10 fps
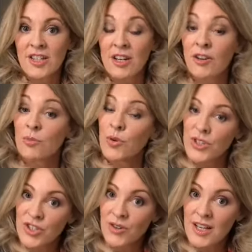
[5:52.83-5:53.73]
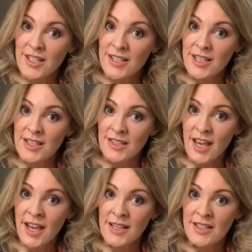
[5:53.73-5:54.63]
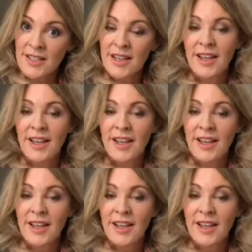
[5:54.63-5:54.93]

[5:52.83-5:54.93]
in a lot of moisturizers these days,